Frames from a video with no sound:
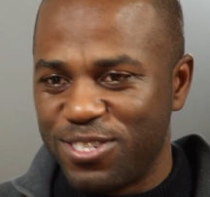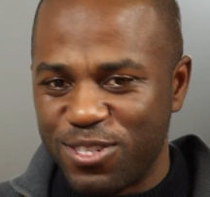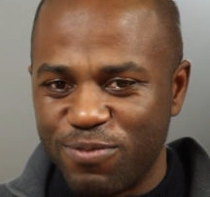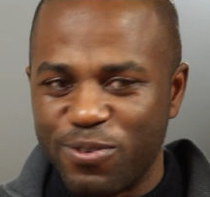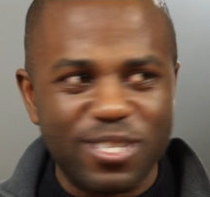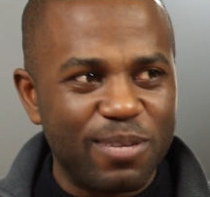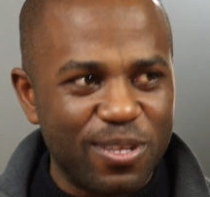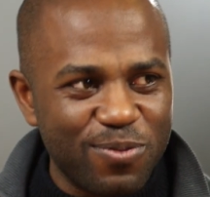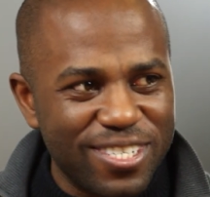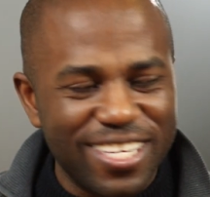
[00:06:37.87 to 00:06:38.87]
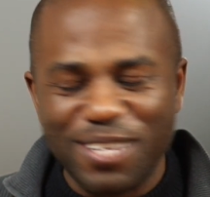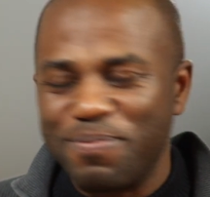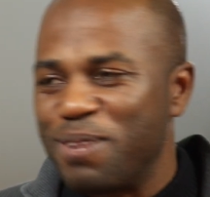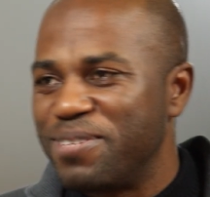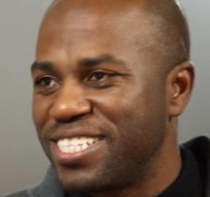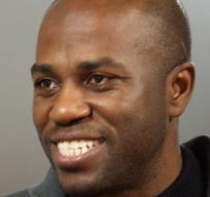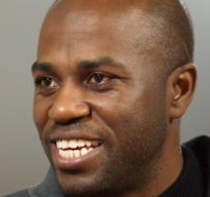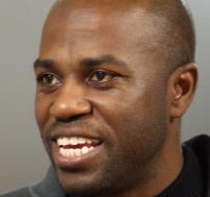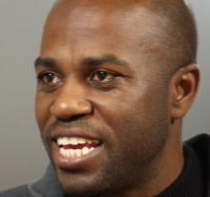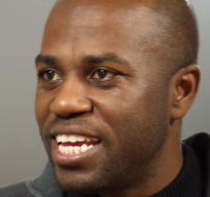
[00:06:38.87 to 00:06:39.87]
this is the first time that we're saying it publicly,
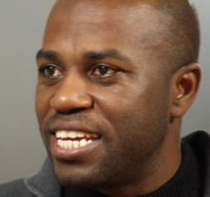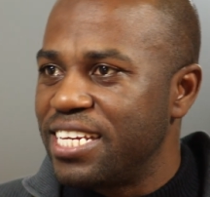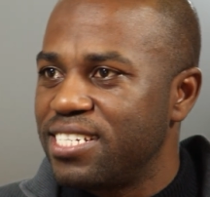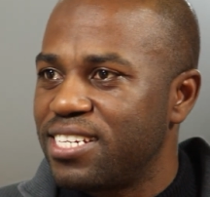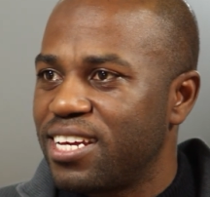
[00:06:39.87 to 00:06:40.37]
is